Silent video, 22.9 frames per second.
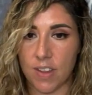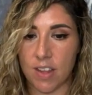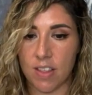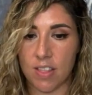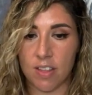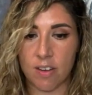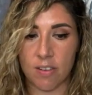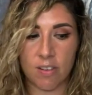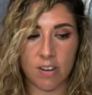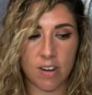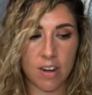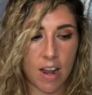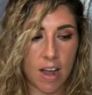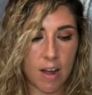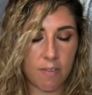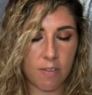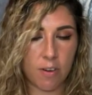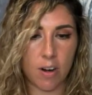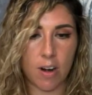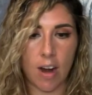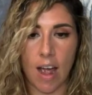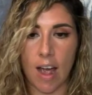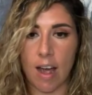They're
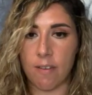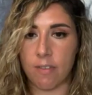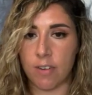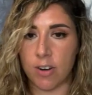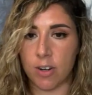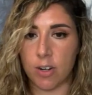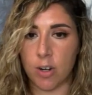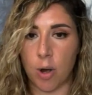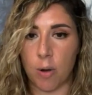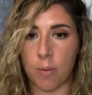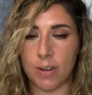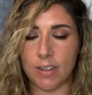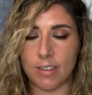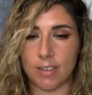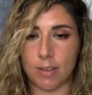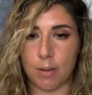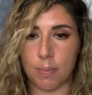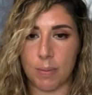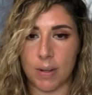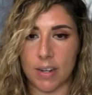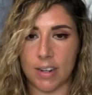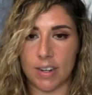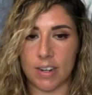never, ever going to
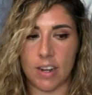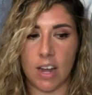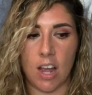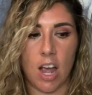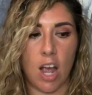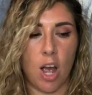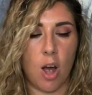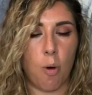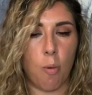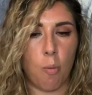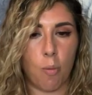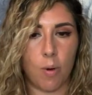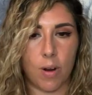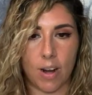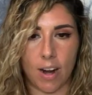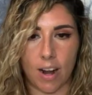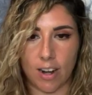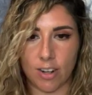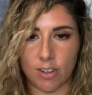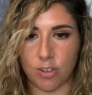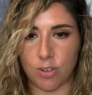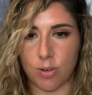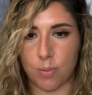be
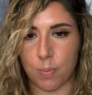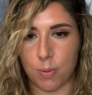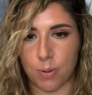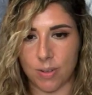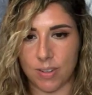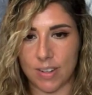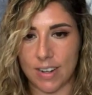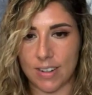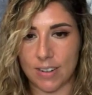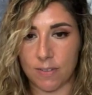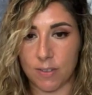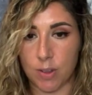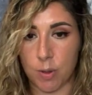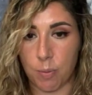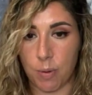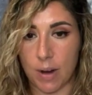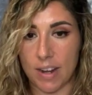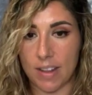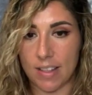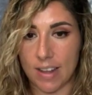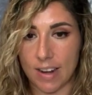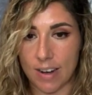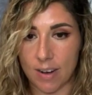100% of the
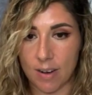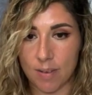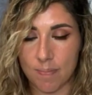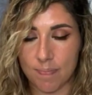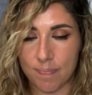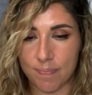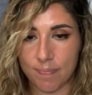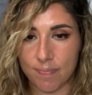way there.